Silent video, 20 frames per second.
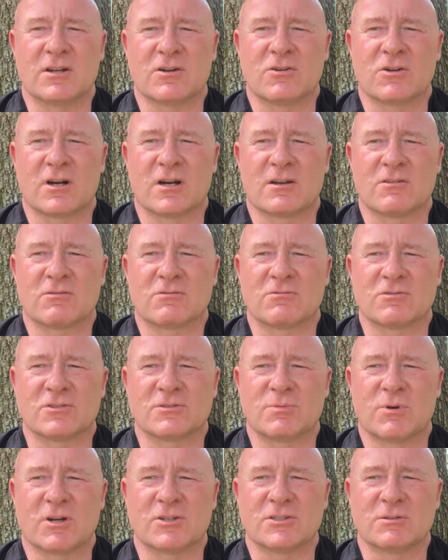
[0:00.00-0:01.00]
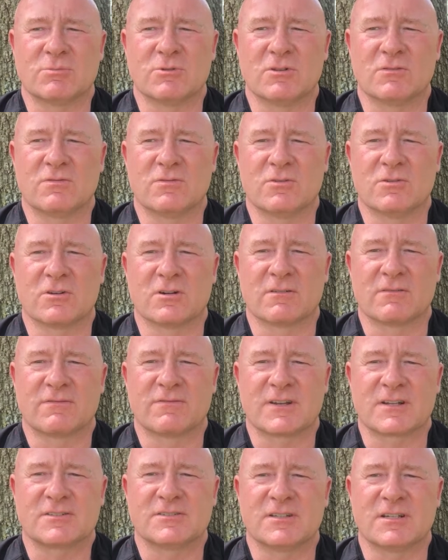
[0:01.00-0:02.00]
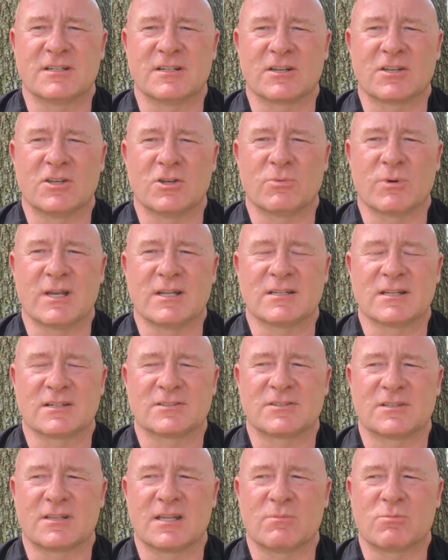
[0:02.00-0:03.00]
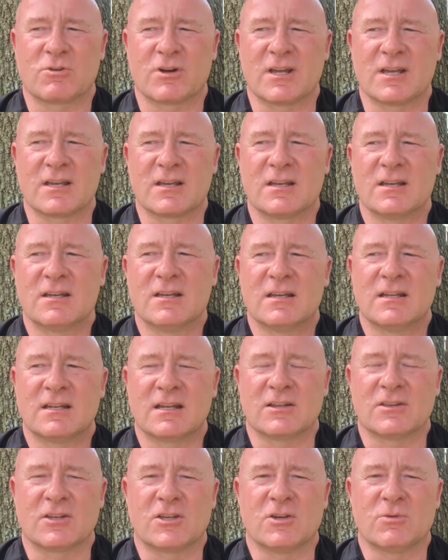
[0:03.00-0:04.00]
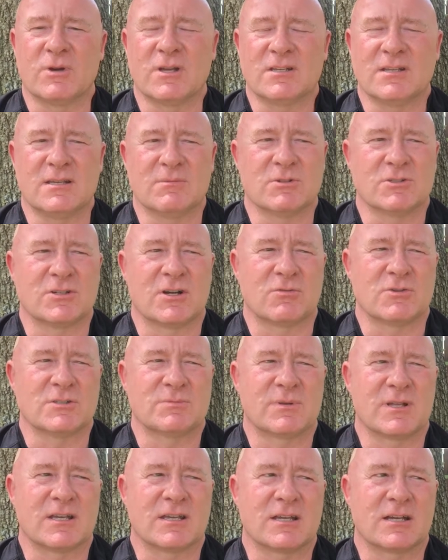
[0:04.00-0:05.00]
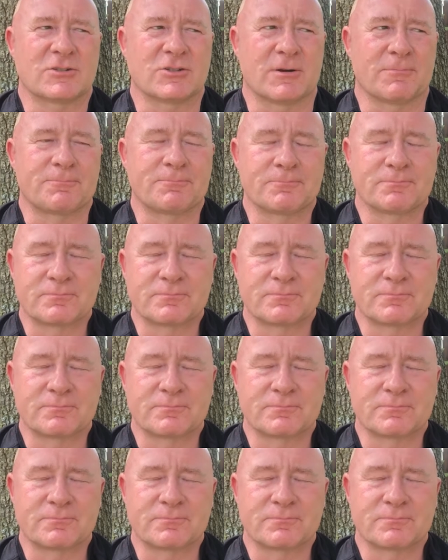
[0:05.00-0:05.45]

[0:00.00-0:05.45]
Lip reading: they're not responsible for fixing the QA test that they break. Now the QA team is always playing catch up.